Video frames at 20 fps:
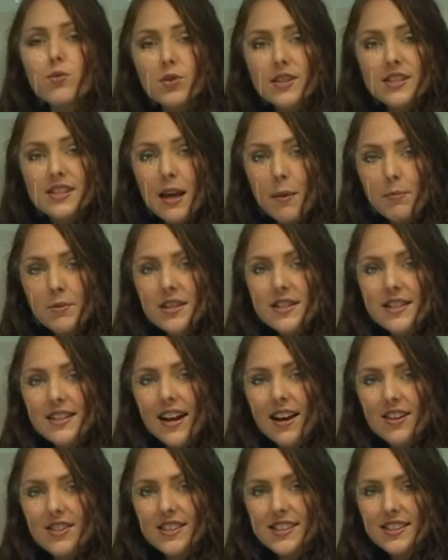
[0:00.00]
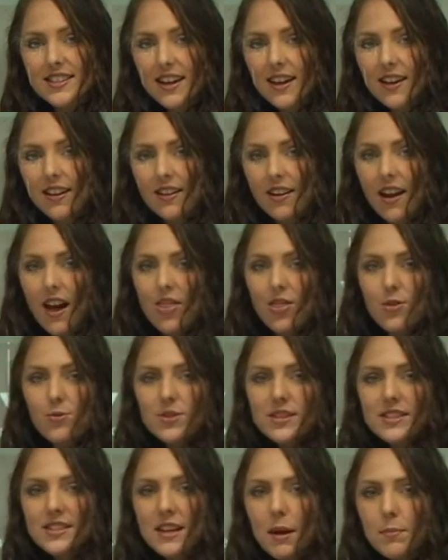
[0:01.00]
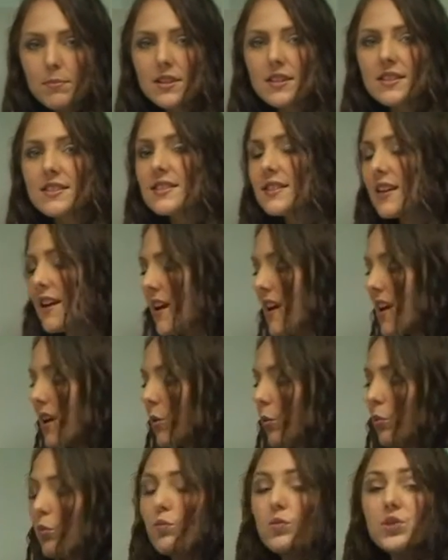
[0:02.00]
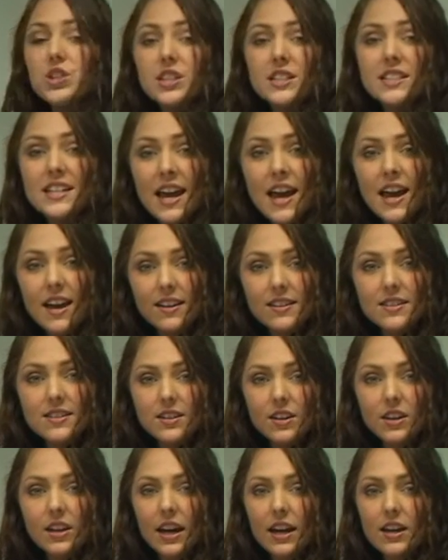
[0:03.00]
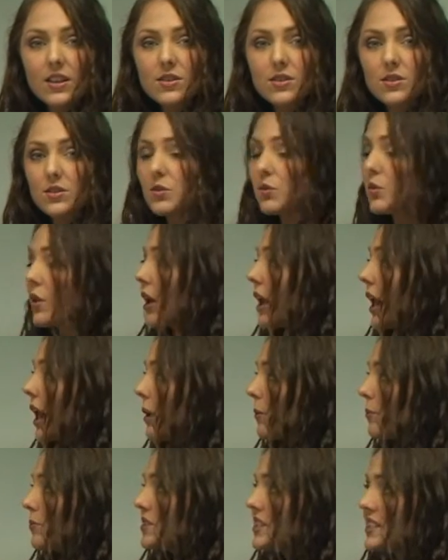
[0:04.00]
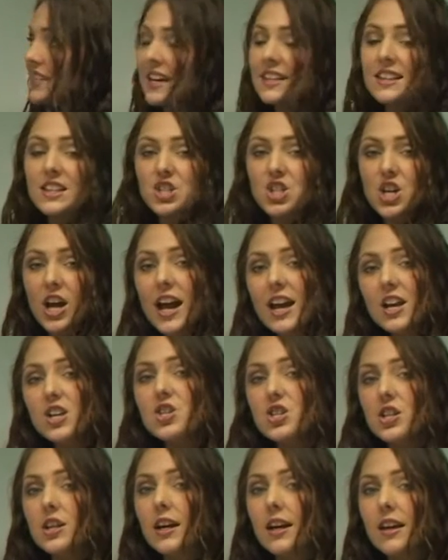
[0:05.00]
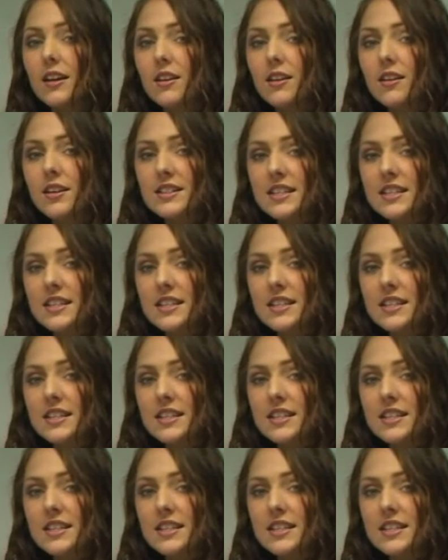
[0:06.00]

receptors in our skin, and the receptors detect, okay, um, detect the change in the